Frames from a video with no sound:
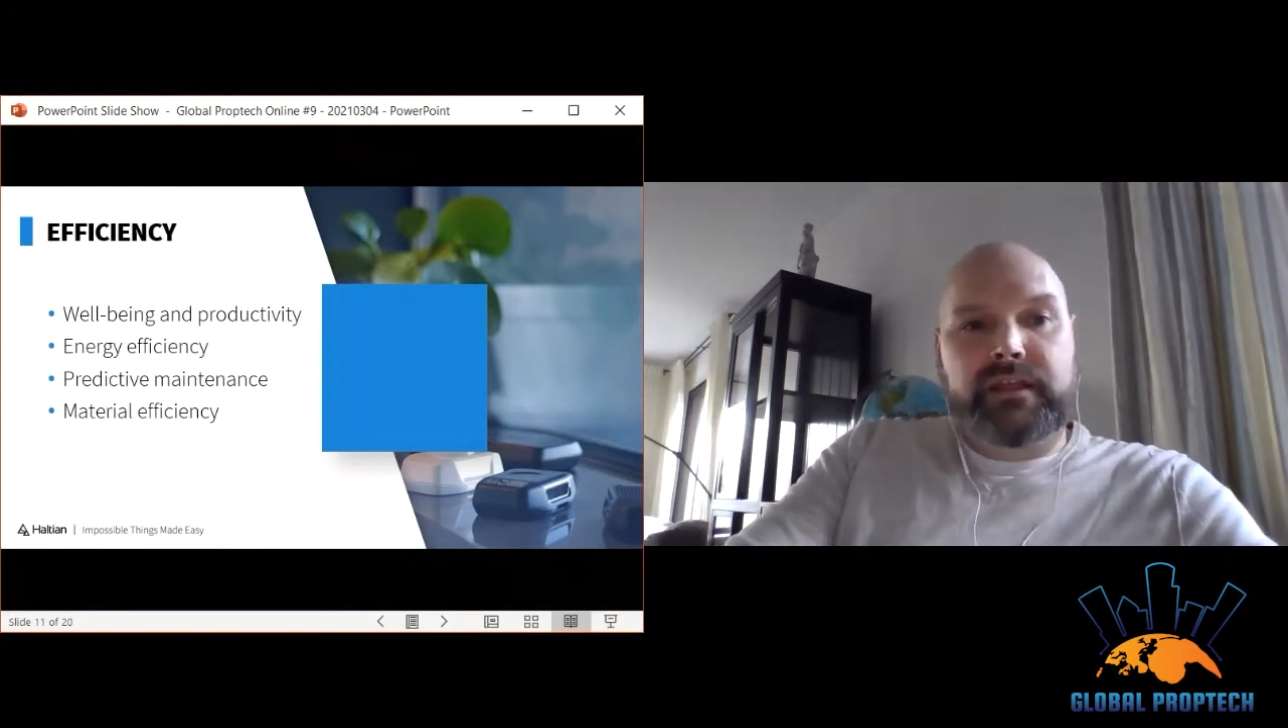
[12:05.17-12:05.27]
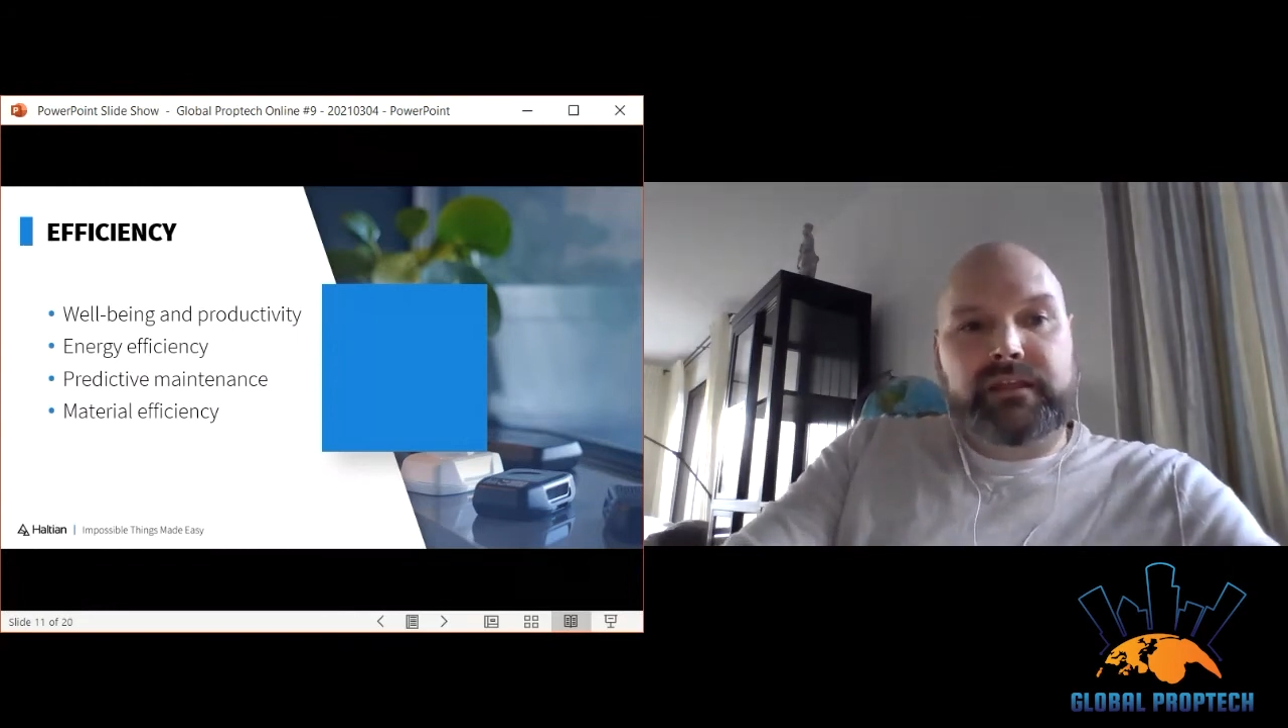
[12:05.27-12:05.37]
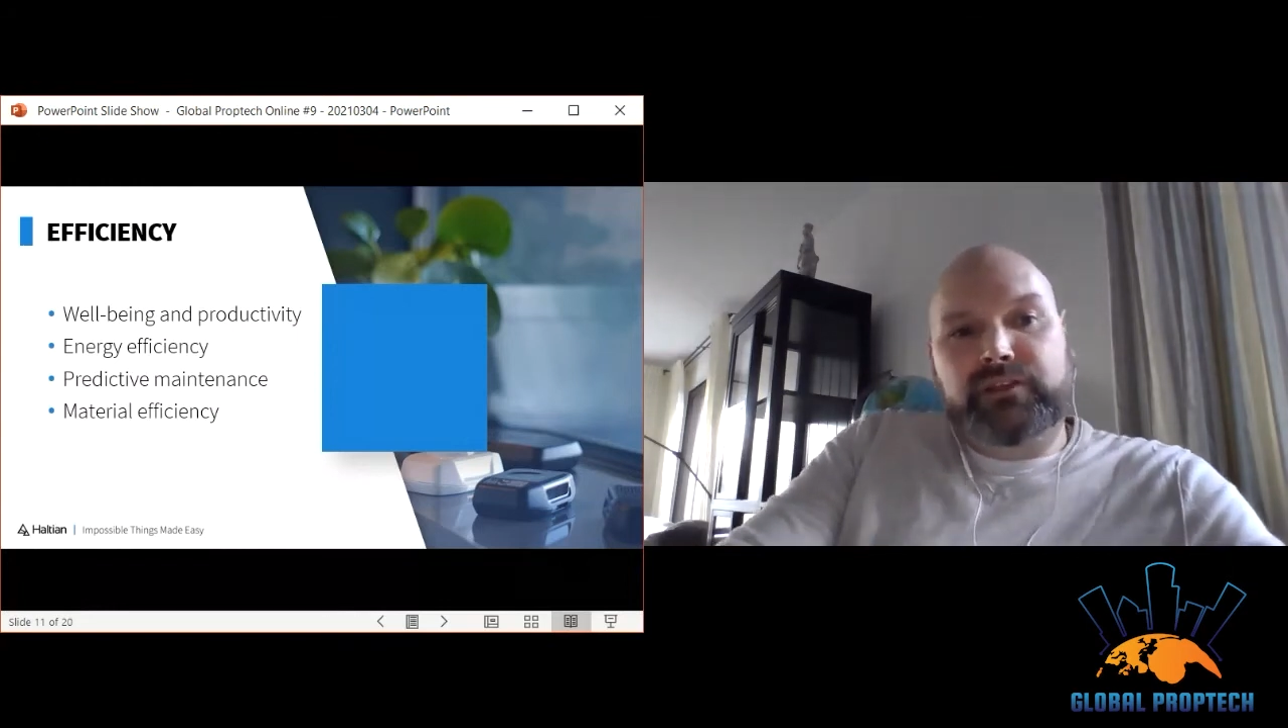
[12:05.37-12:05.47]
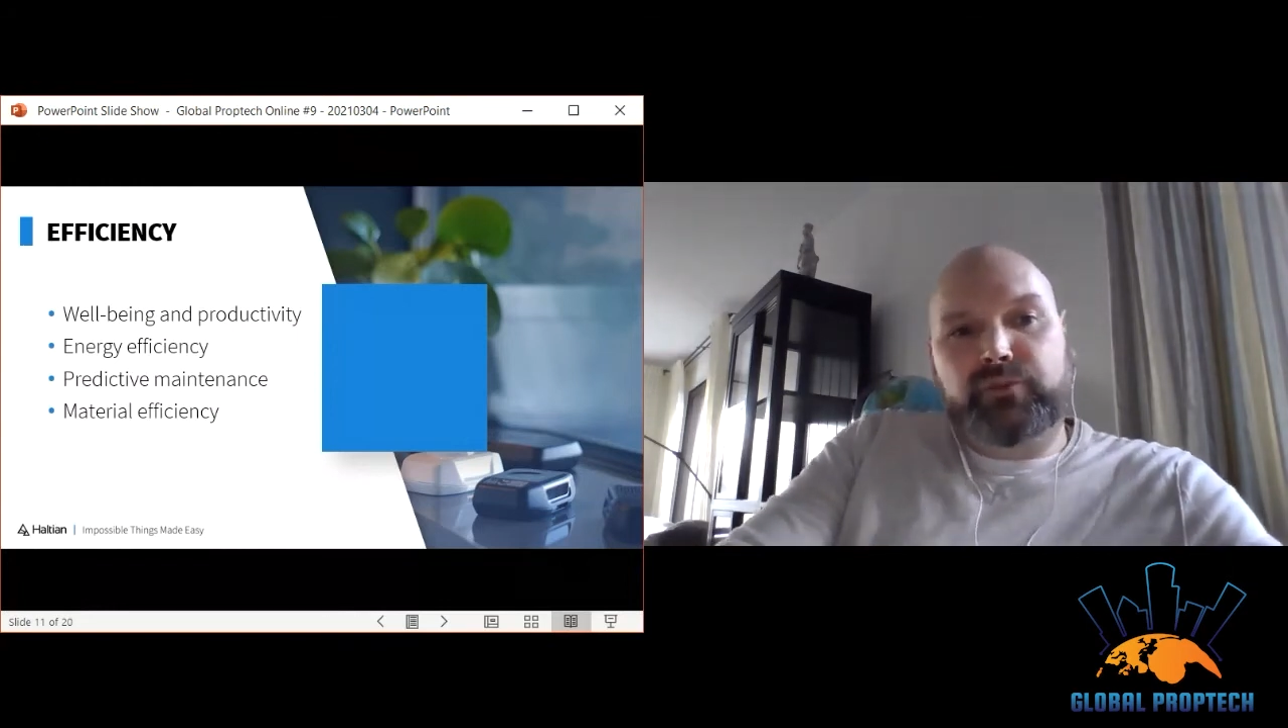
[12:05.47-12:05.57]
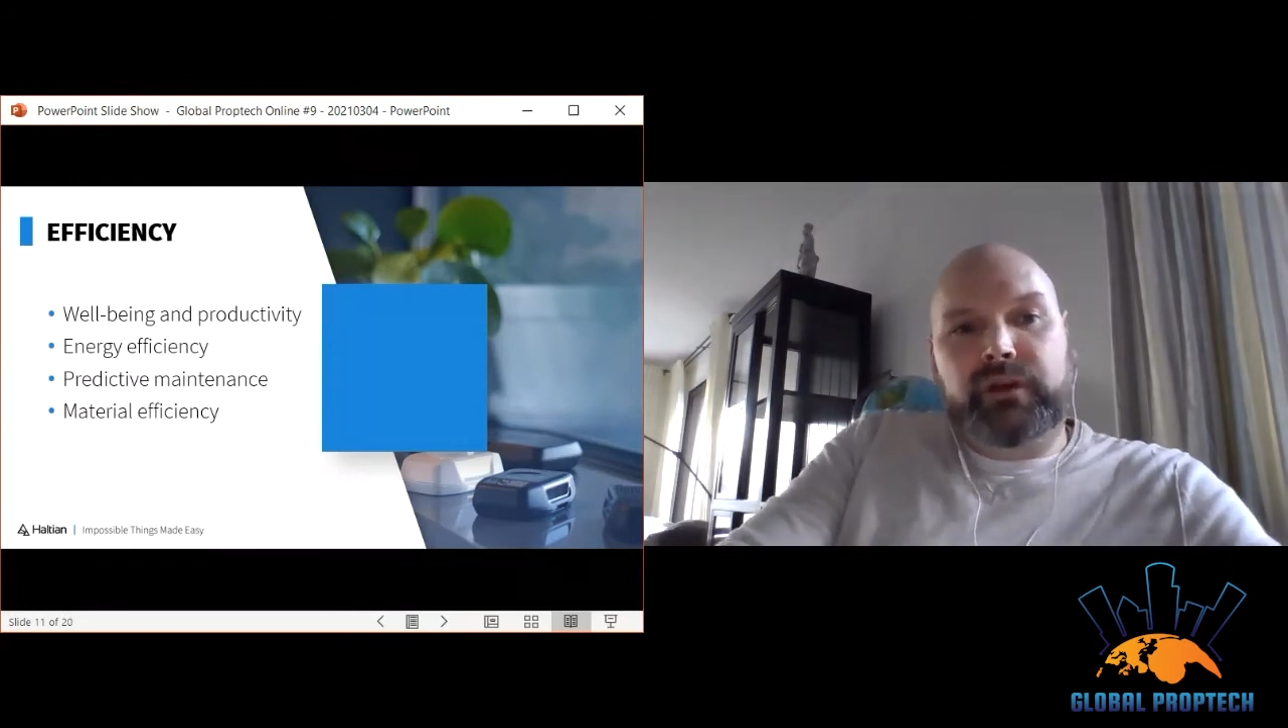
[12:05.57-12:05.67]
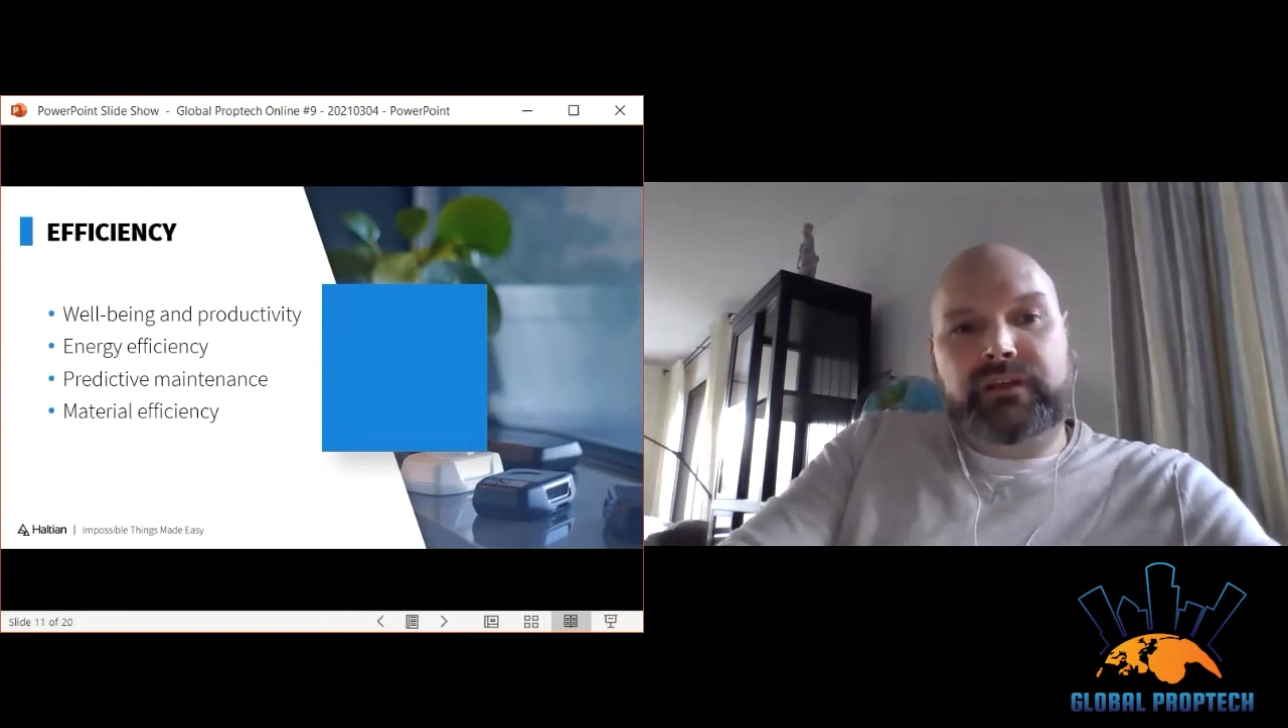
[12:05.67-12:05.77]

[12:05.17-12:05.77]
This will